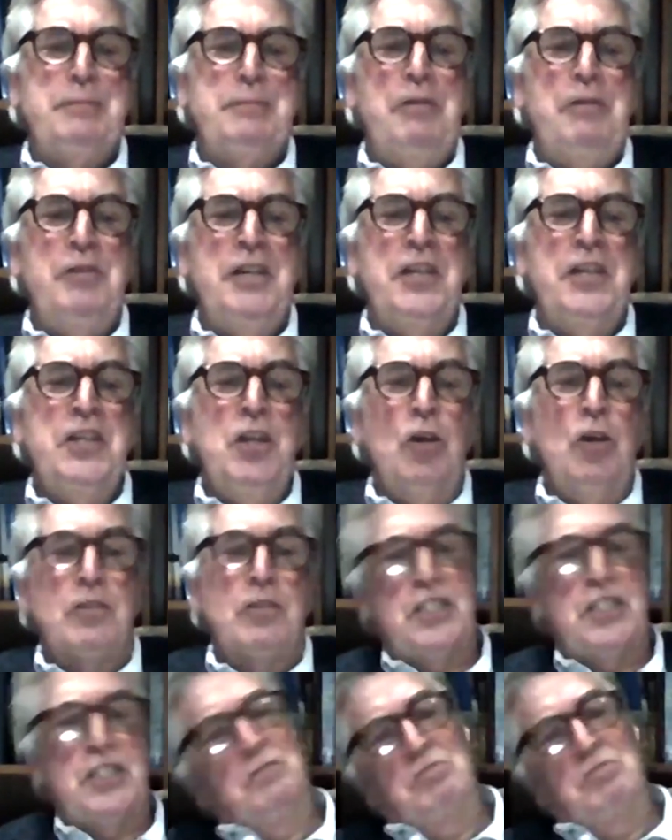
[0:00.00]
bit of a
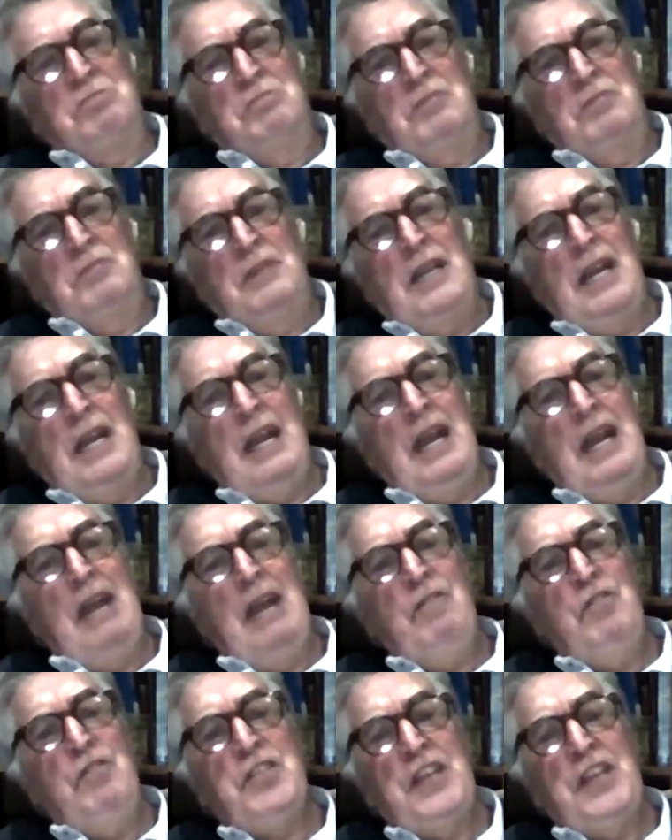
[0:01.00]
Shakespearean nut.
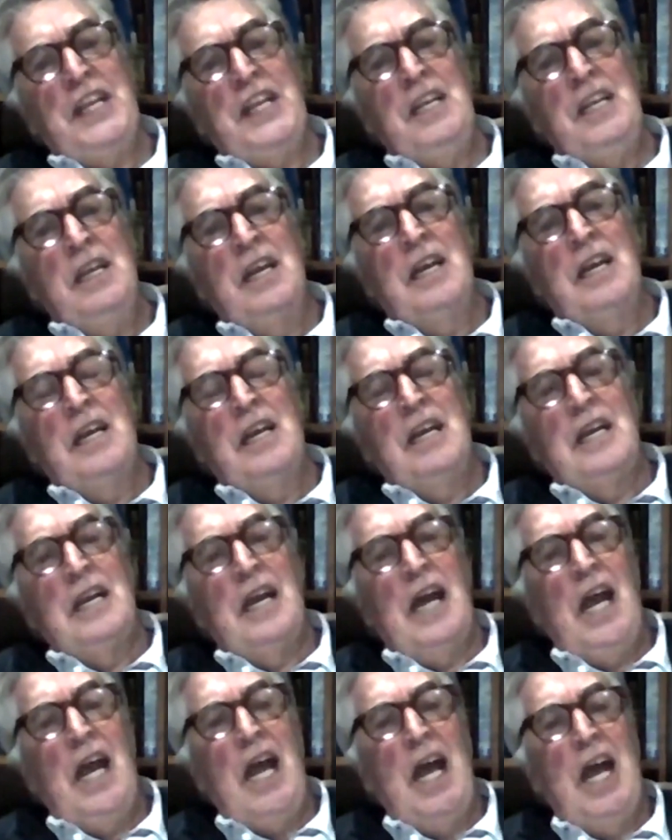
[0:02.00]
Everything
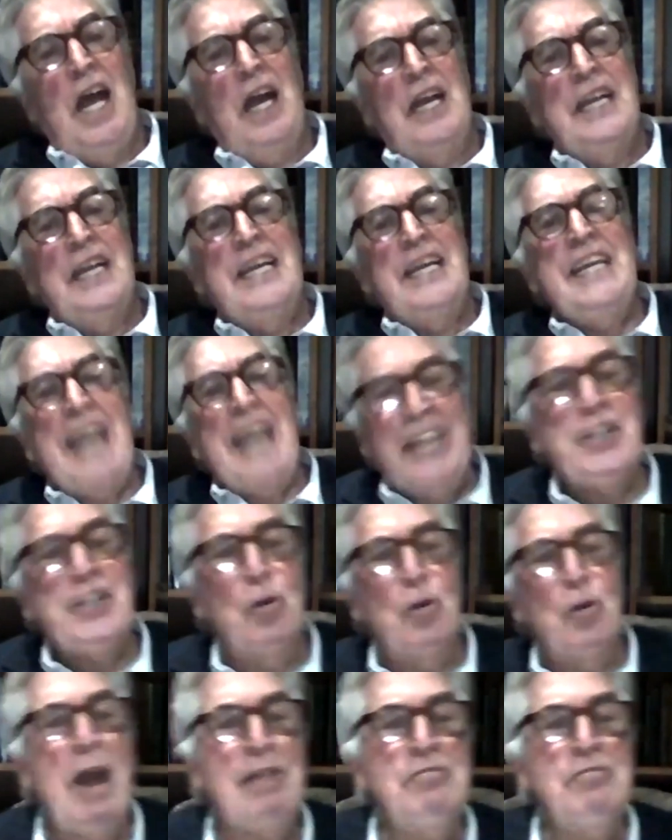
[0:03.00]
he
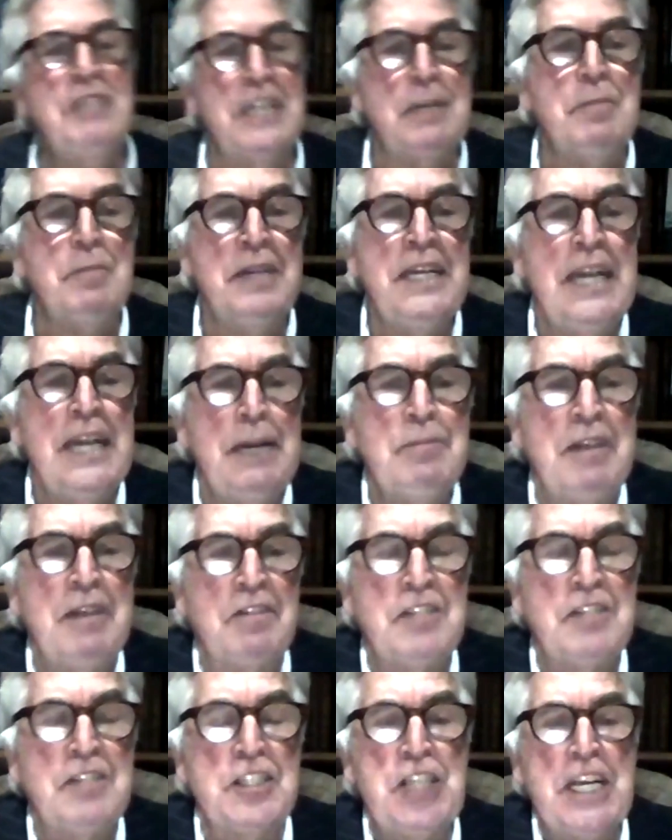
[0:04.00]
had around him, he named
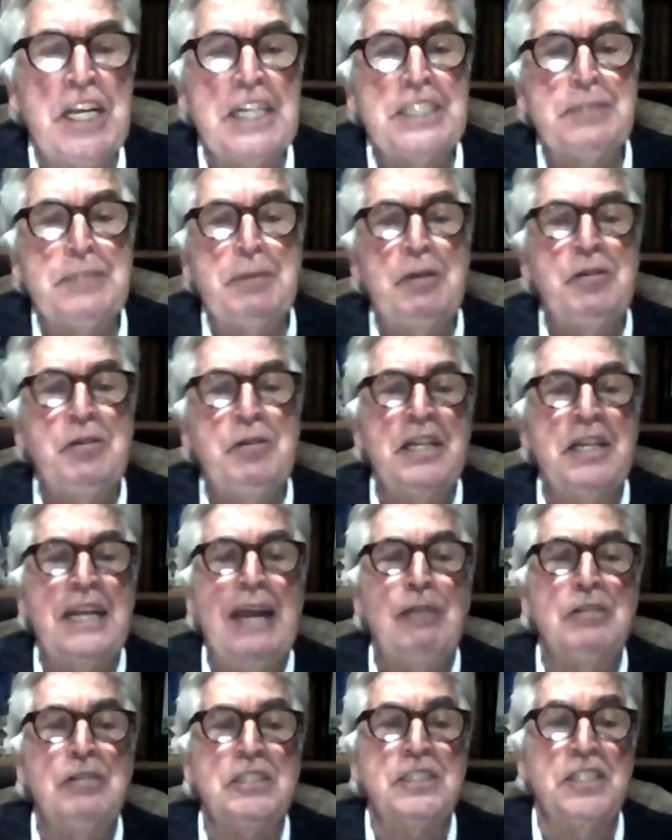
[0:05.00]
after Shakespearean
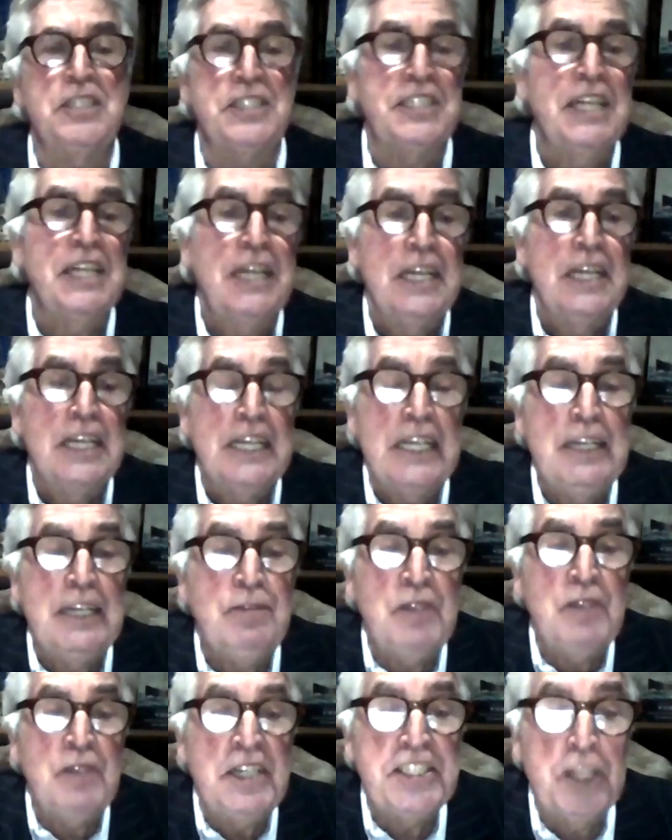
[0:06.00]
characters.
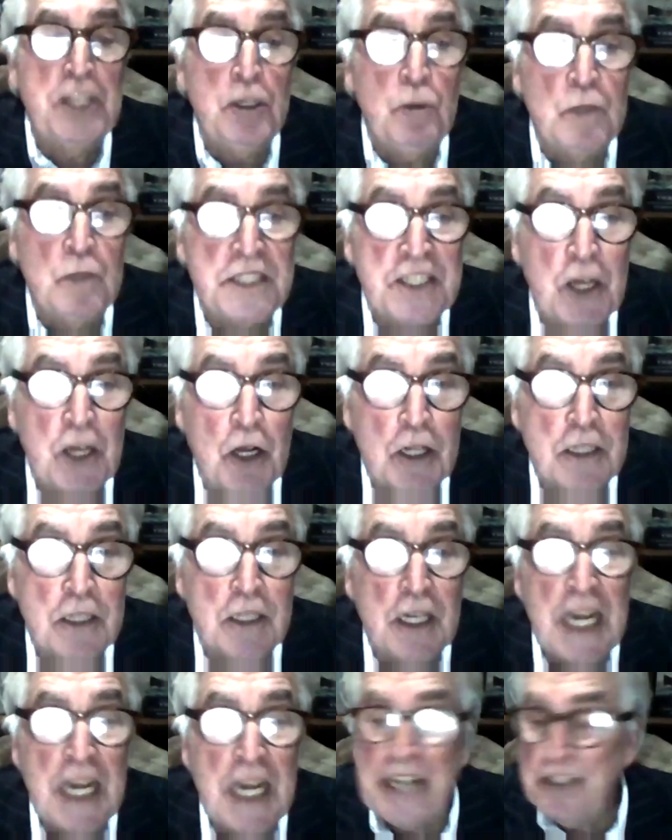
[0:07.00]
Even his son was called
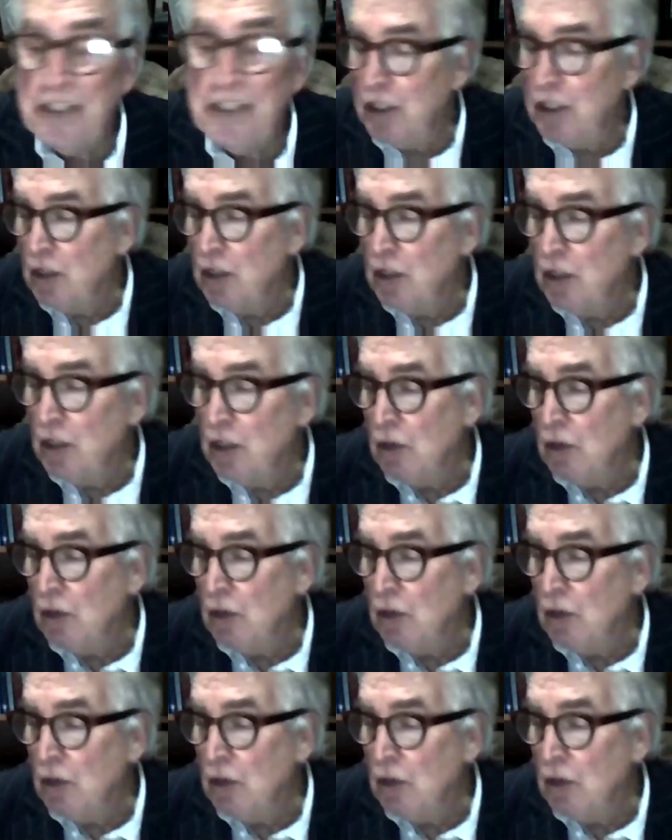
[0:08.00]
Orlando,